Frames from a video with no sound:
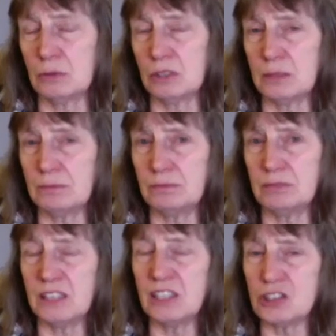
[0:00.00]
with a
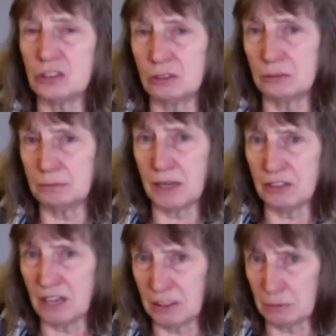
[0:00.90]
additional
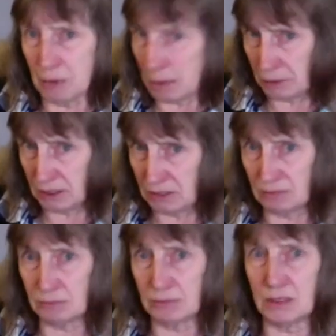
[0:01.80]
bionano mapping
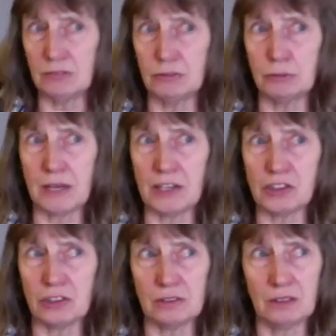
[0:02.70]

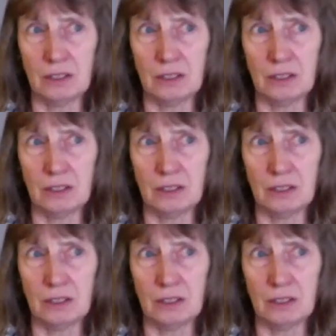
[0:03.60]
information,